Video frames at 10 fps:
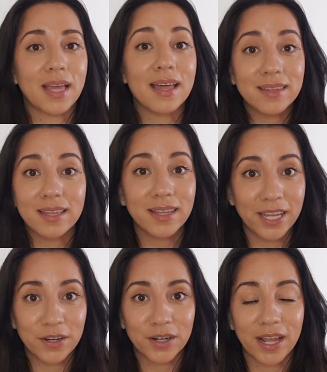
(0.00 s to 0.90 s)
And then
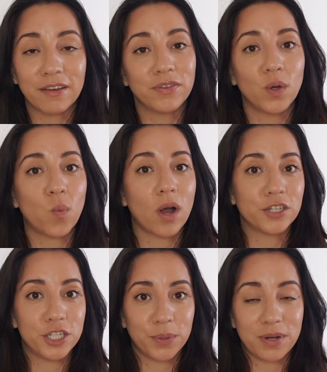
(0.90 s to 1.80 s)
later, if you want
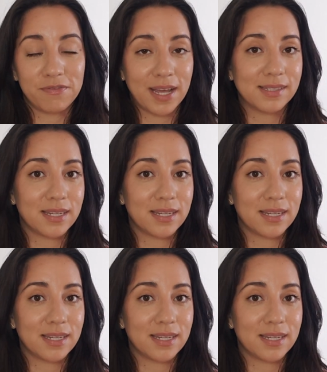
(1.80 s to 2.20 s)
to invest